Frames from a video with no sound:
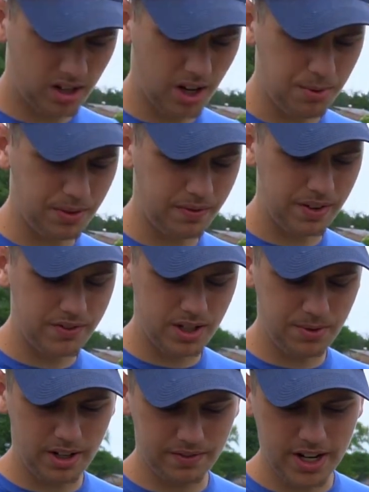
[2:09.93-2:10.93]
Okay, with 5G
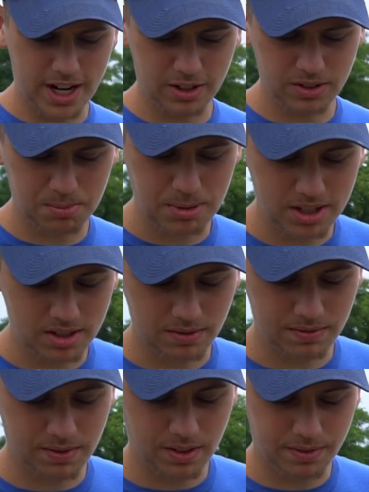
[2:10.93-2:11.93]
we have download speeds of
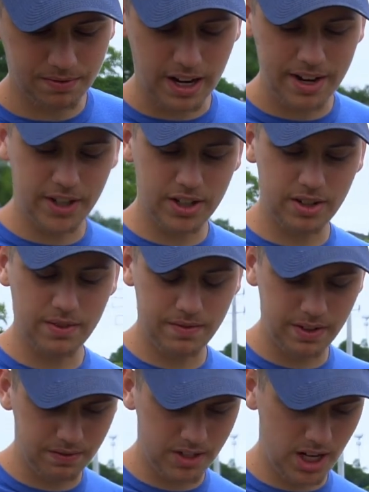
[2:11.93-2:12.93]

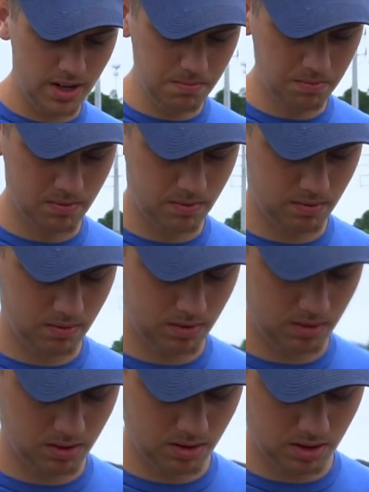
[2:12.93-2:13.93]
515.
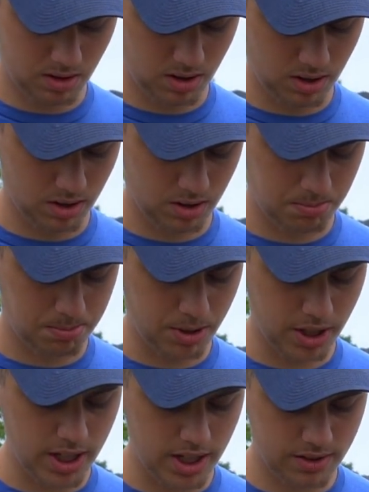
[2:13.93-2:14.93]
It's
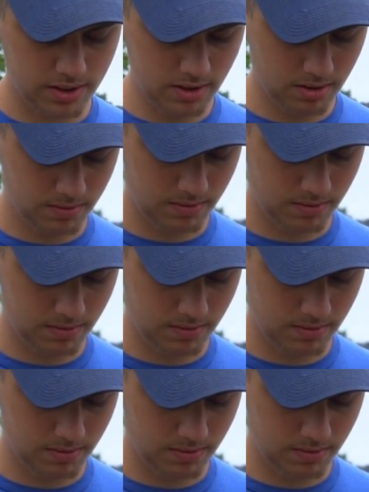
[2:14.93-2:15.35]
pretty decent.